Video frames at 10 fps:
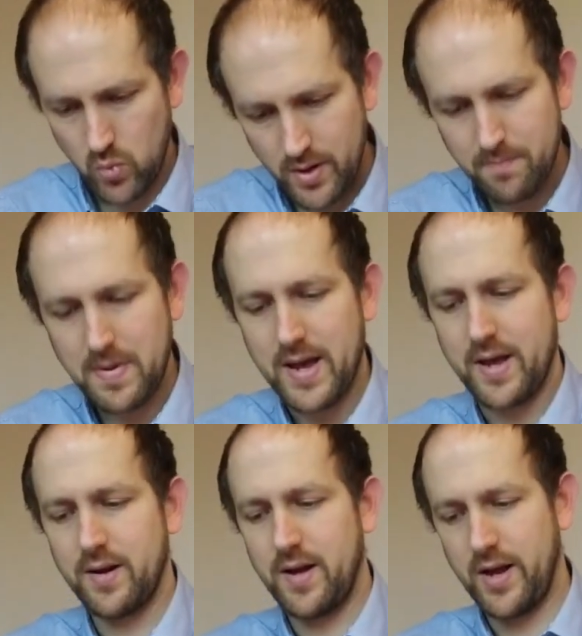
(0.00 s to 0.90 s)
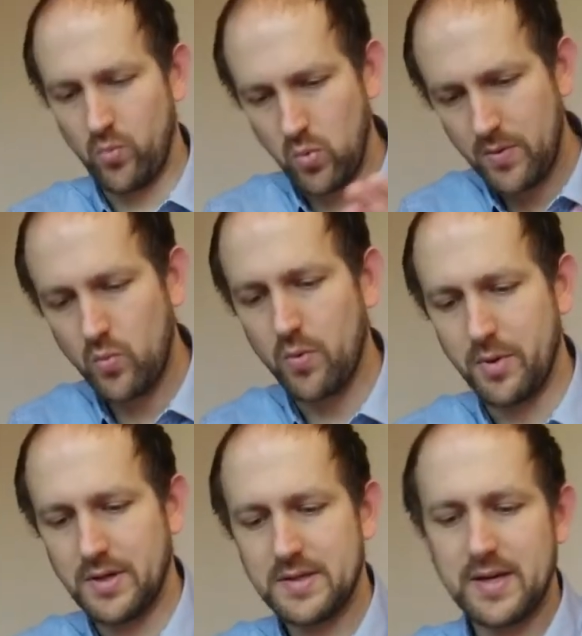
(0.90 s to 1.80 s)
one man and one
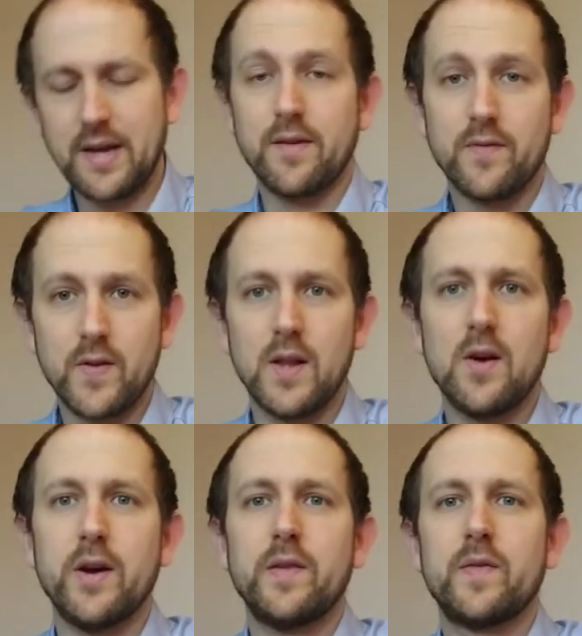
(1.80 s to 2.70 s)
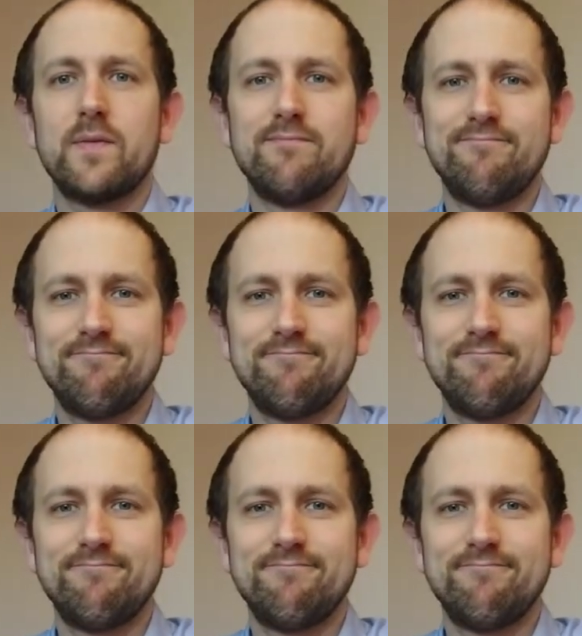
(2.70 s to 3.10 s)
woman together for life.